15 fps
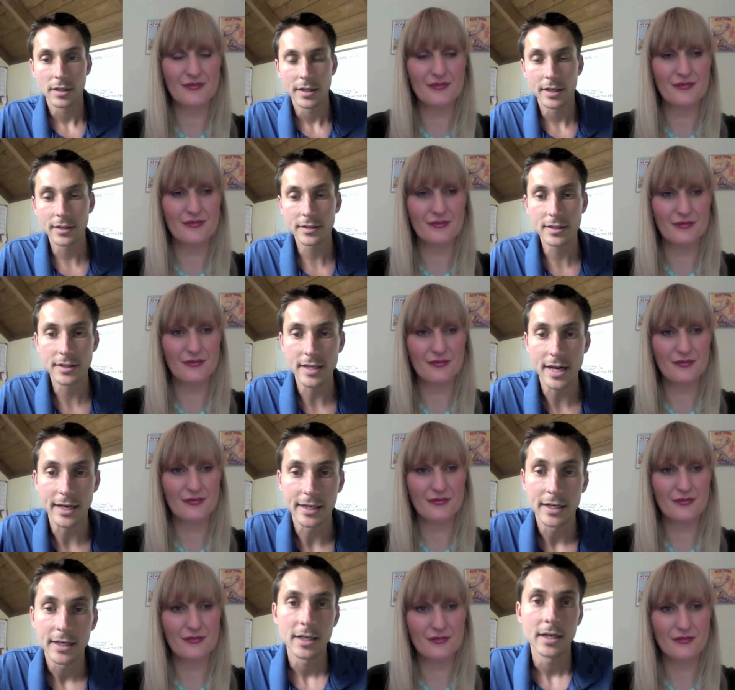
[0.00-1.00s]
Speaker 1: Here's the thing.
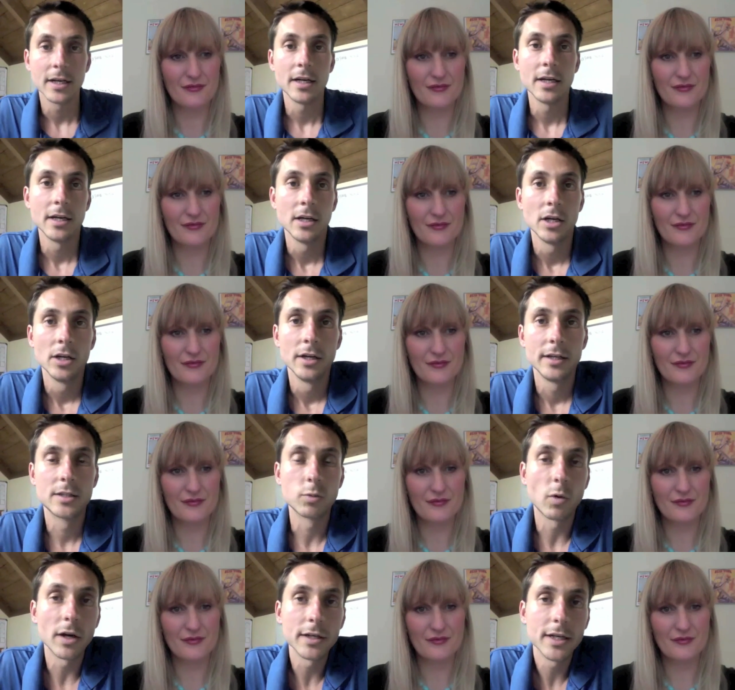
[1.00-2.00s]
It's
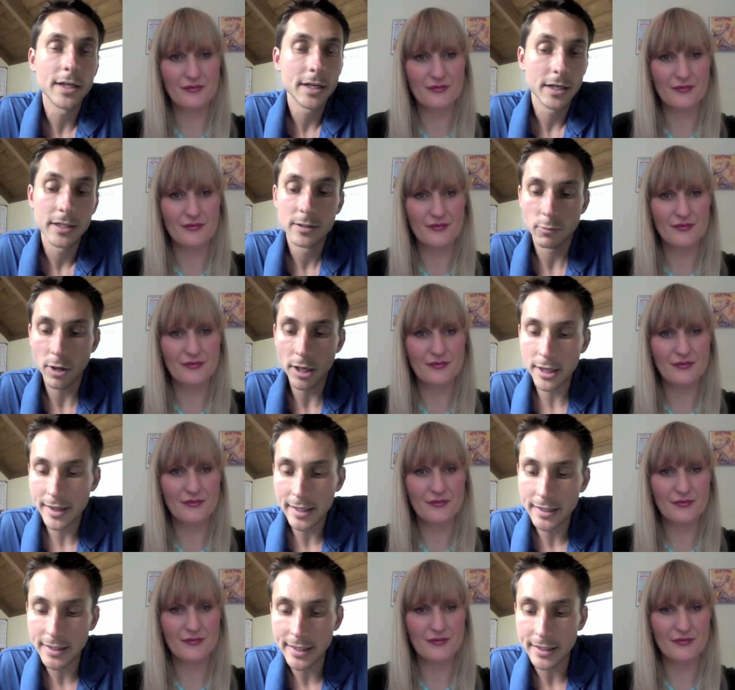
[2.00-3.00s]
one, it's one
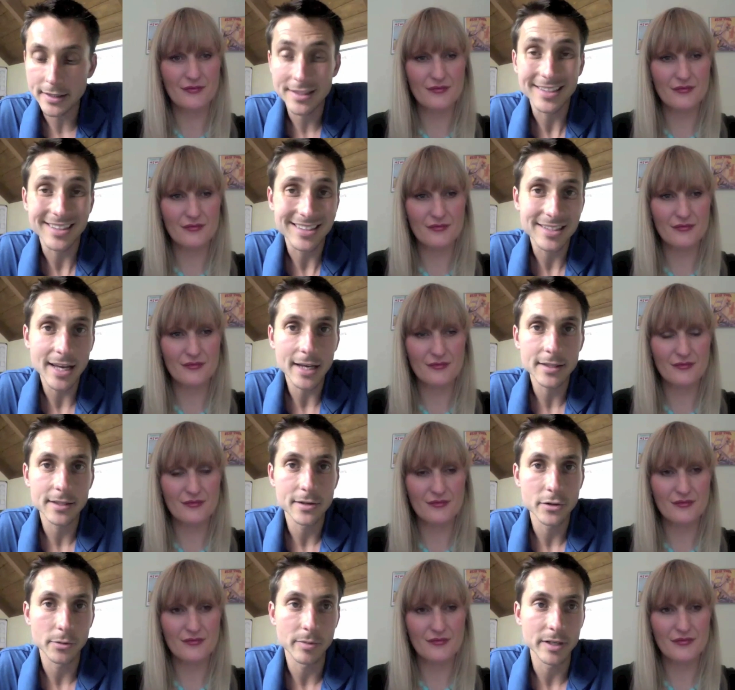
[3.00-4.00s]
thing to get success
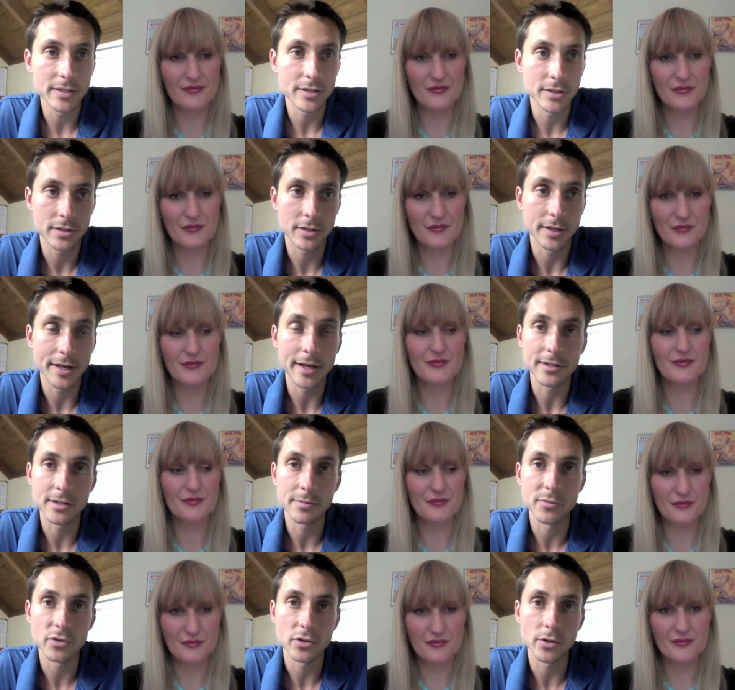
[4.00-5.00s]
in your business and get
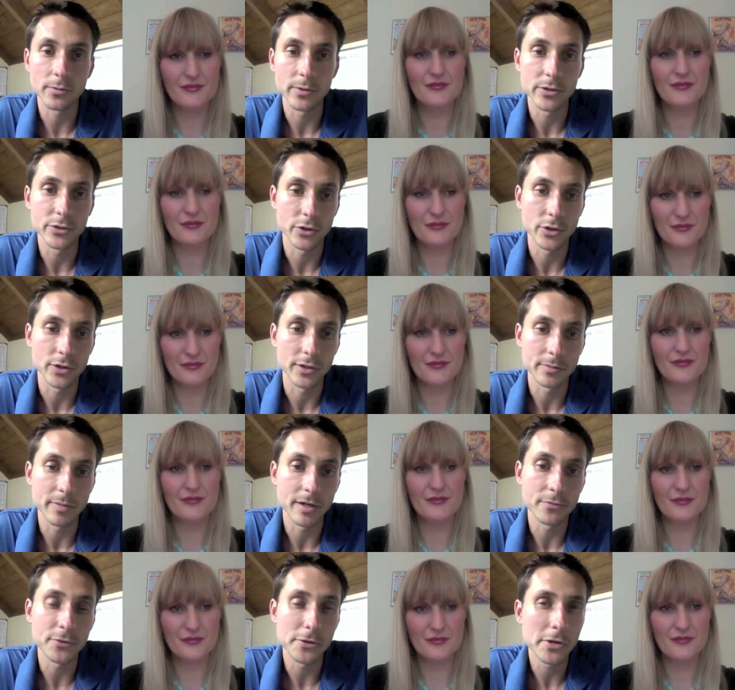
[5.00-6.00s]
some sort of results, but
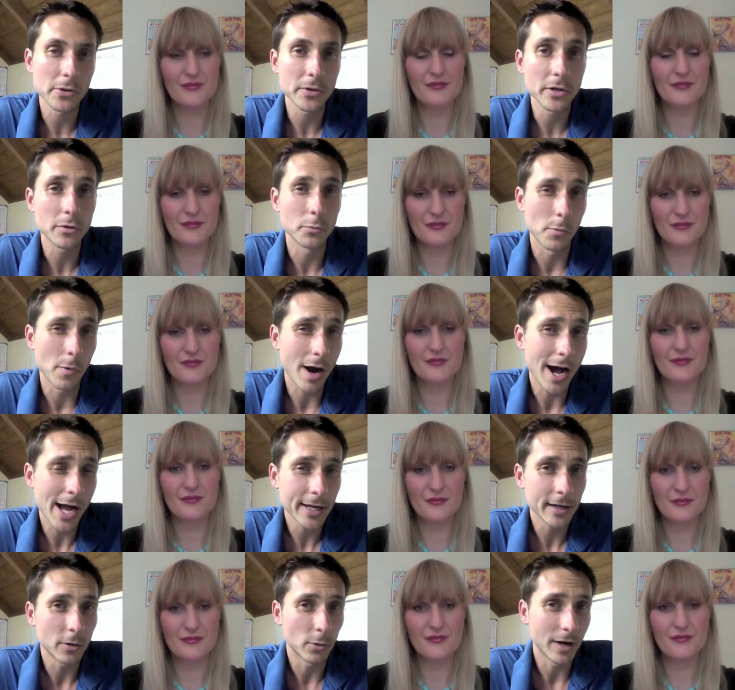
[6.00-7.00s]
if you don't know
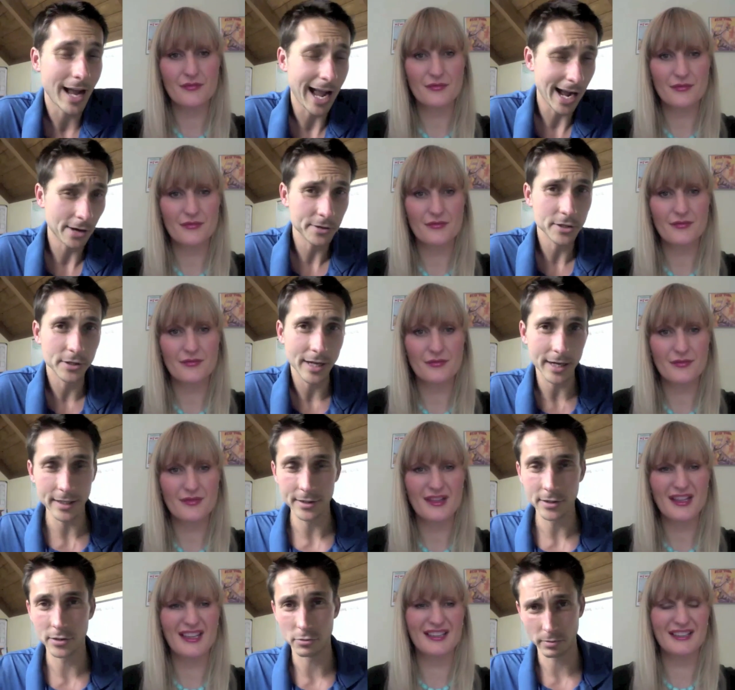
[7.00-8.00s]
why or how you're getting
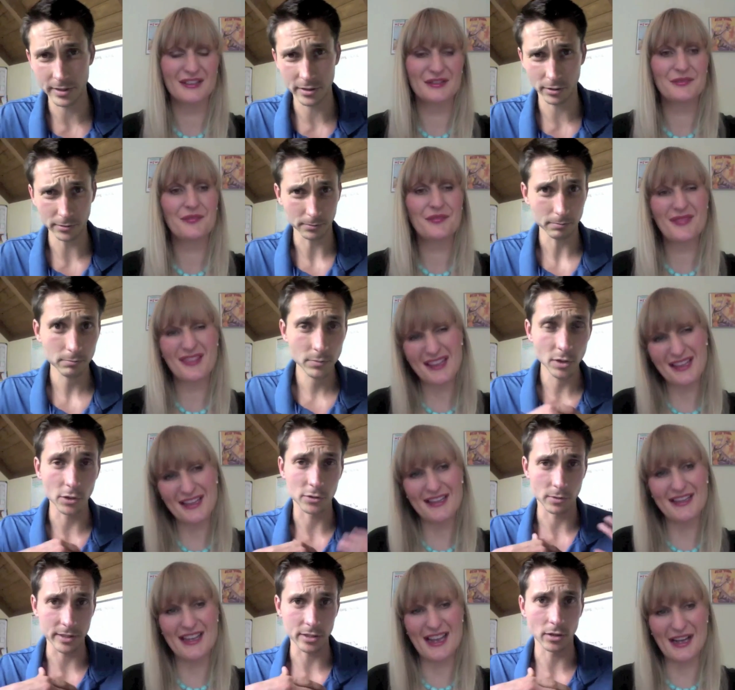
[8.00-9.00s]
those, result, those
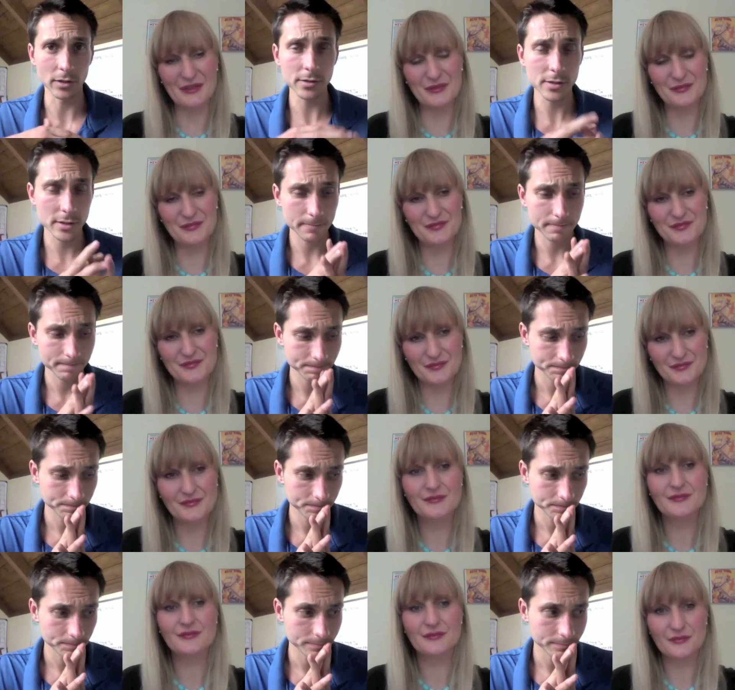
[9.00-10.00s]
results,
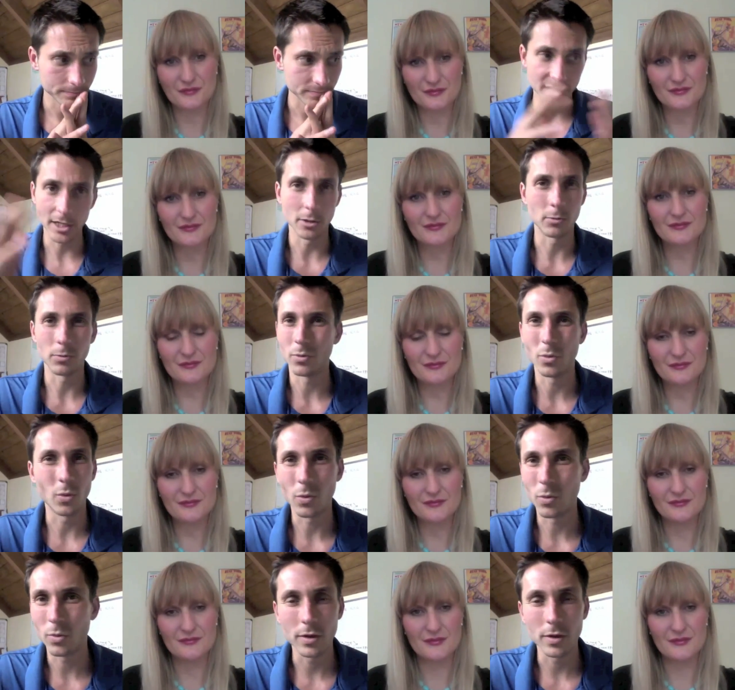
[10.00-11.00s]
you know,
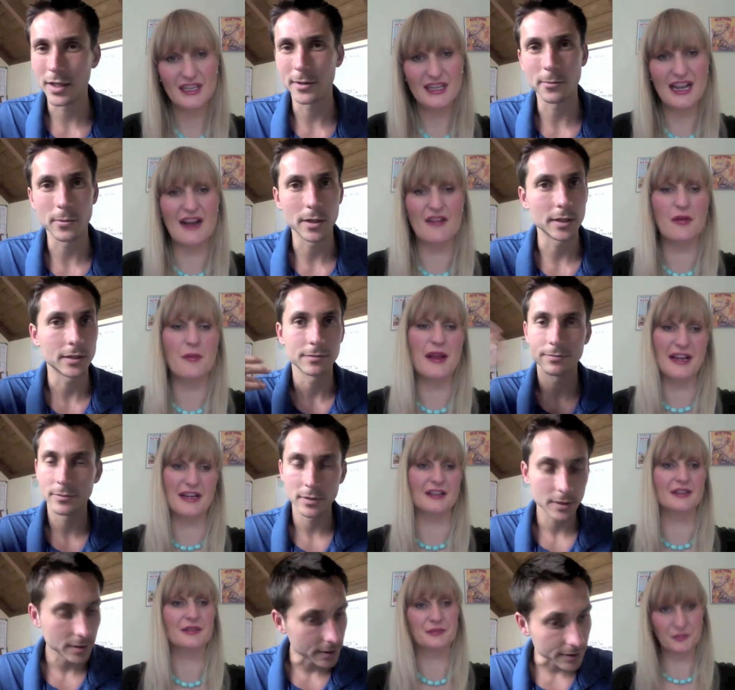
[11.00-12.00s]
can't repeat
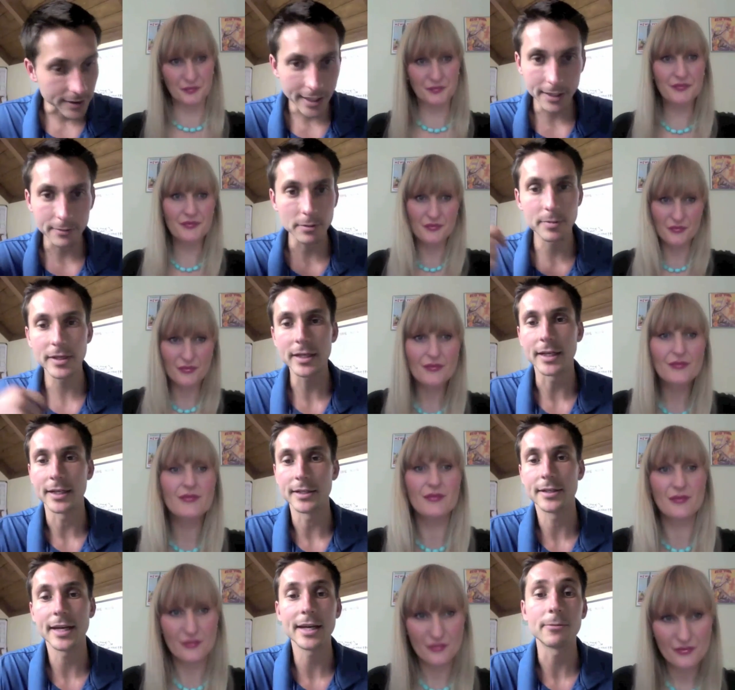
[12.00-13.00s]
it. You can't repeat it.
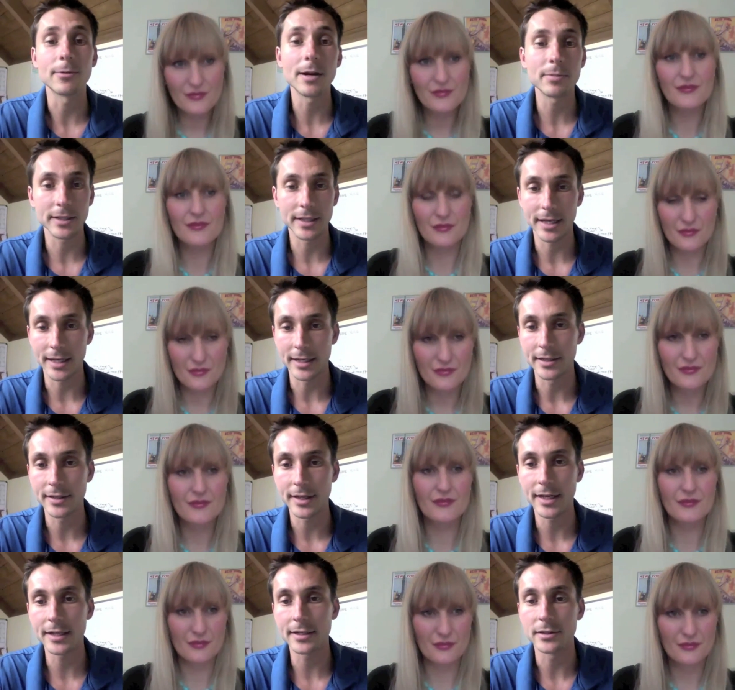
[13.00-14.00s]
You can't replicate it. You
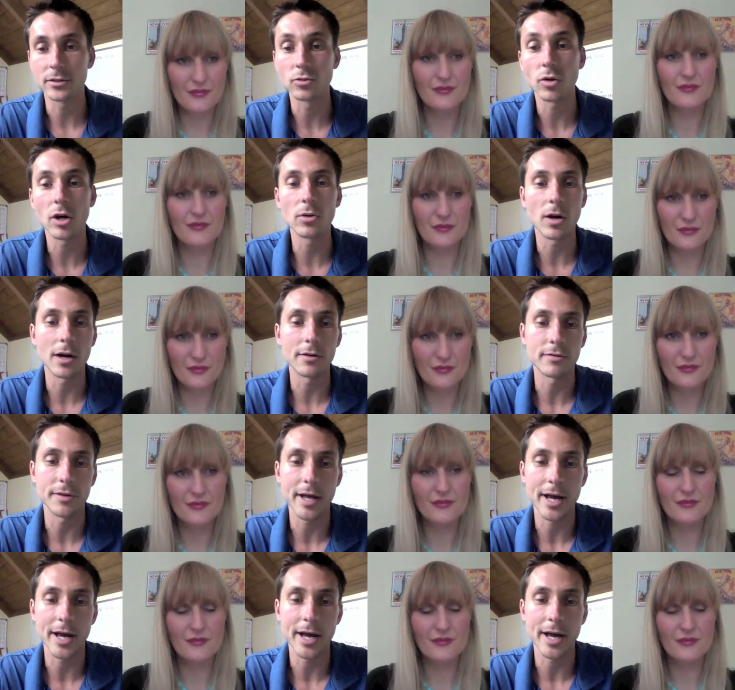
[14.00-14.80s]
can't grow off of